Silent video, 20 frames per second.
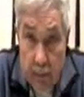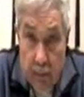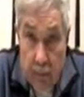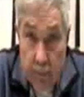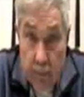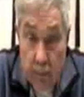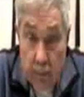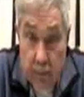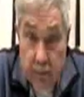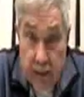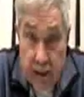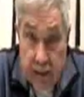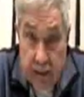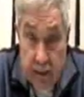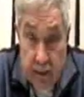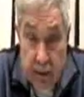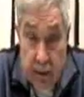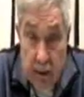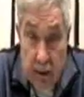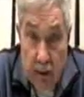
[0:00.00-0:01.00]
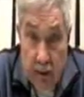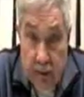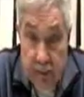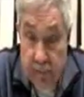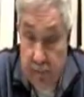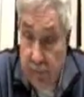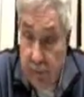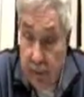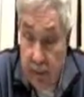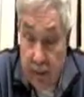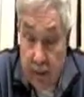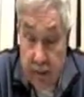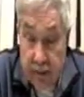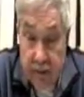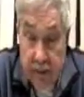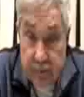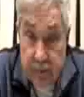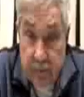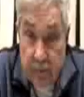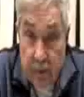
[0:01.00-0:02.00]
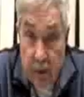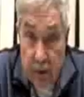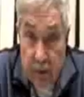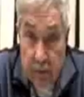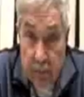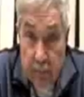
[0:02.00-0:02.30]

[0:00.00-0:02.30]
The whole deck of cards of finance is falling